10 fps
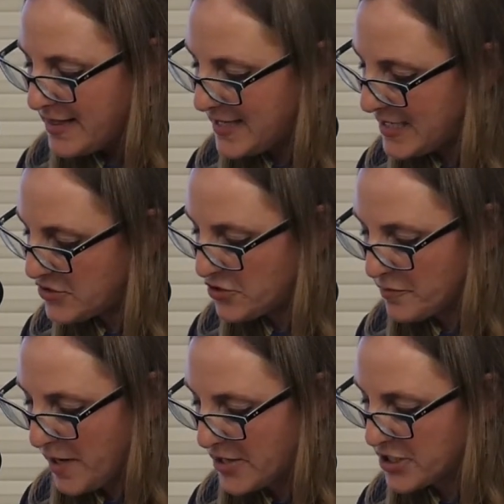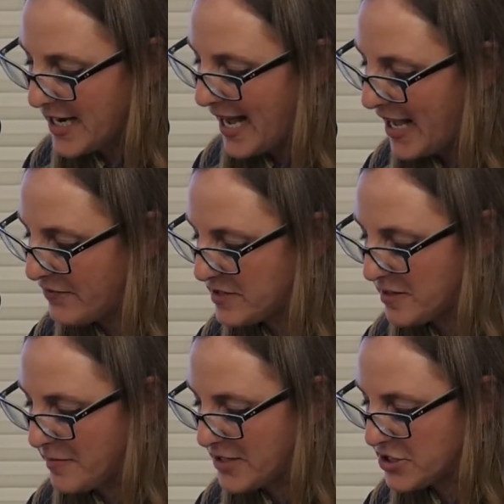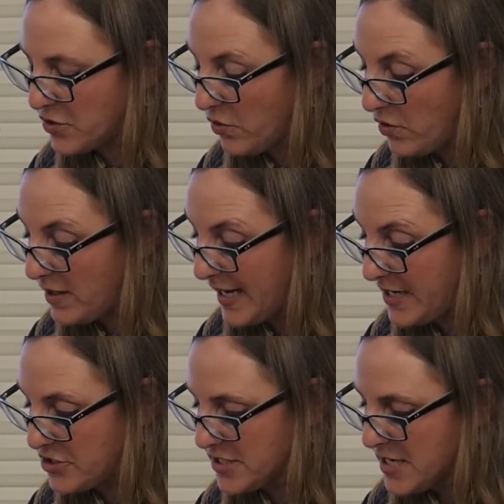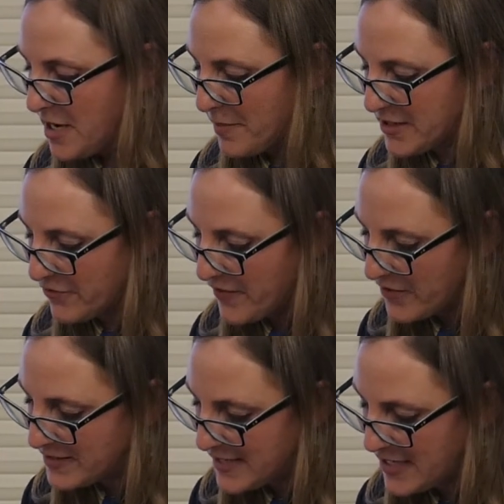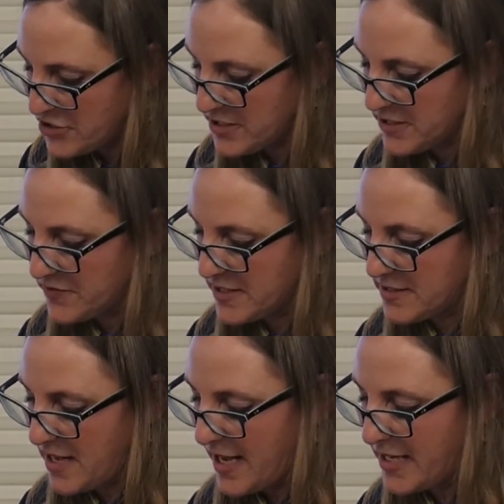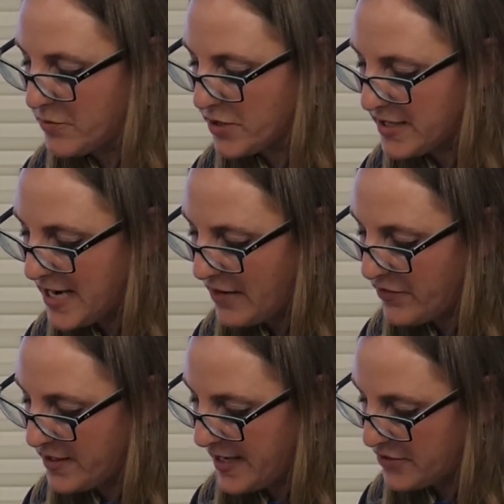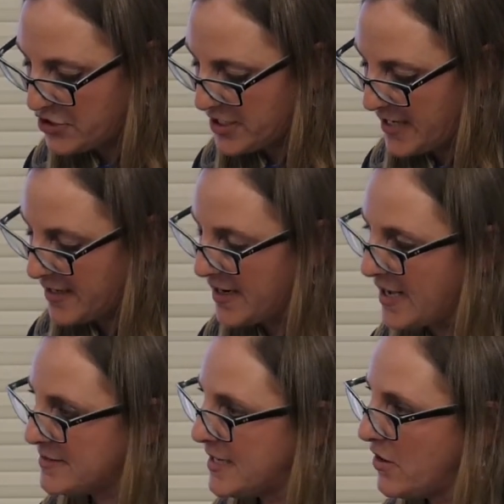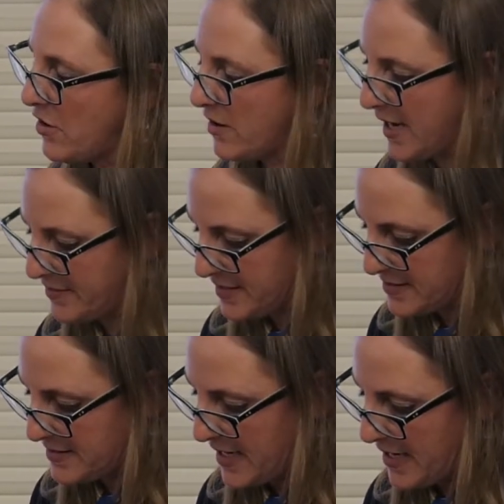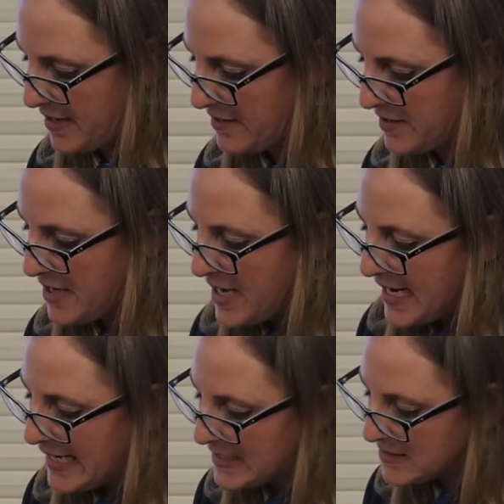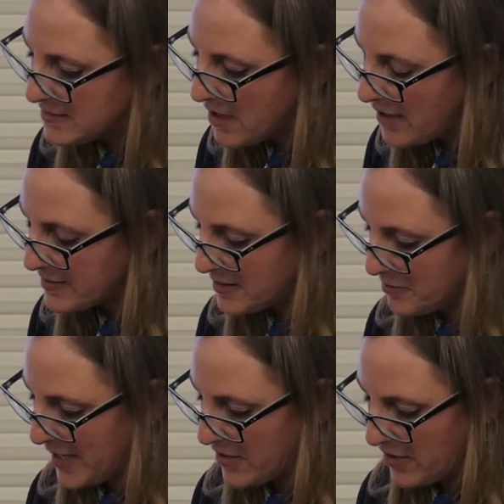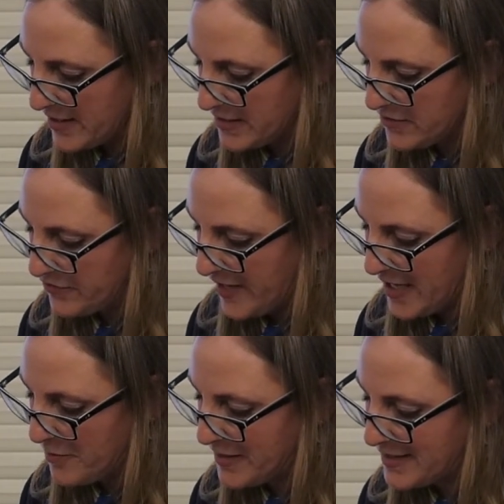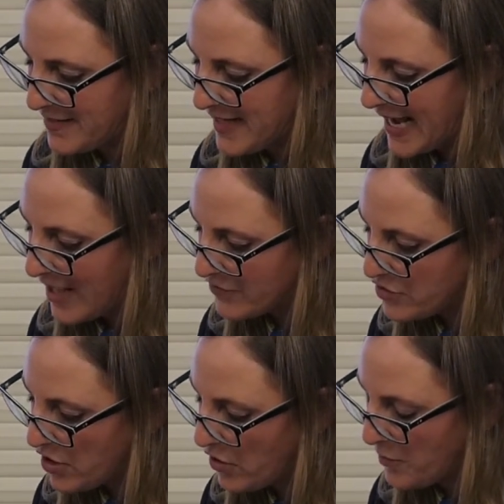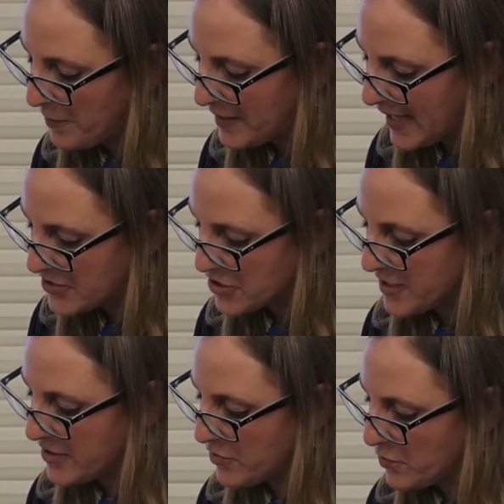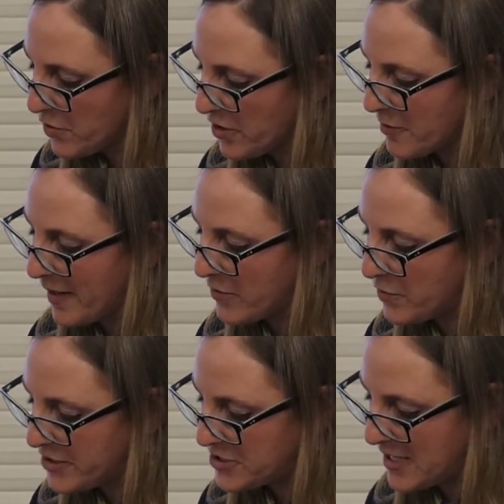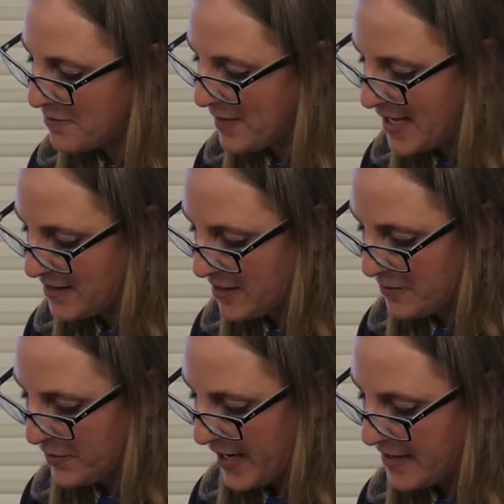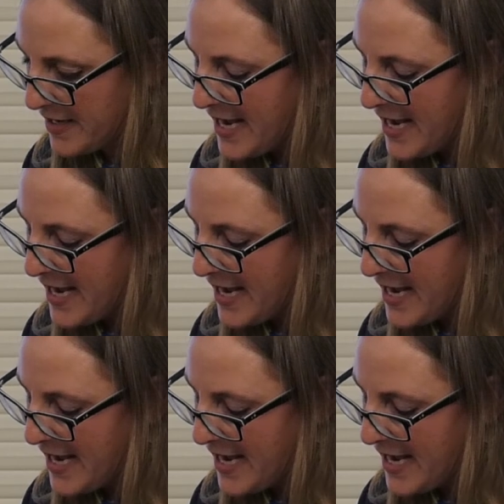These do much and have done much in all ages, but the foundations of society were never yet shaken as they are at this day. It is not that men are ill-fed, but that they have no pleasure in the work by which they make their bread,